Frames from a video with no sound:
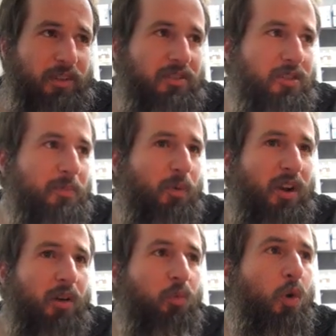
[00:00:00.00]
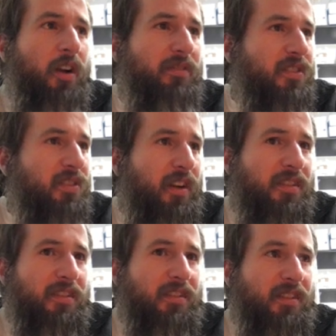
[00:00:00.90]
Let's point out one of the
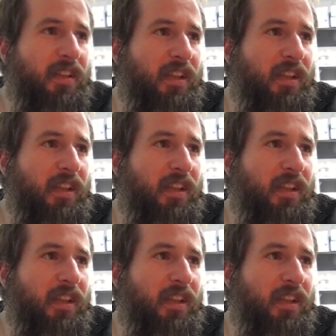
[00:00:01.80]
studies